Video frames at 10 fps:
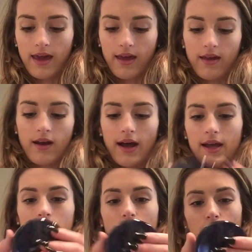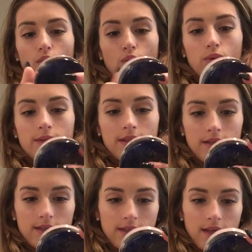and I use,
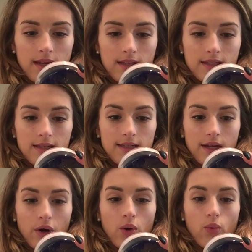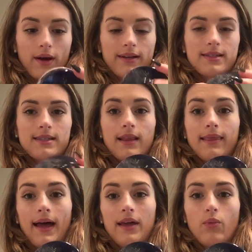let's see, it's 01, it's the
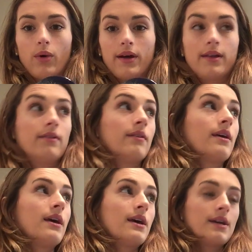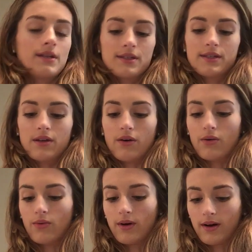light one.
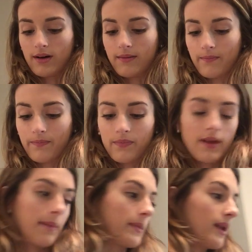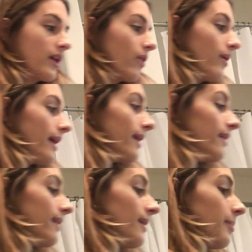So I'm gonna go
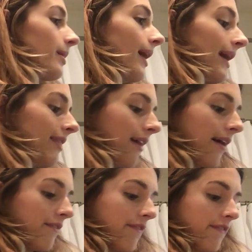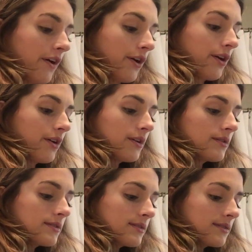ahead and apply that
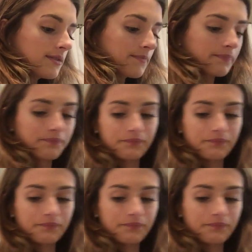first.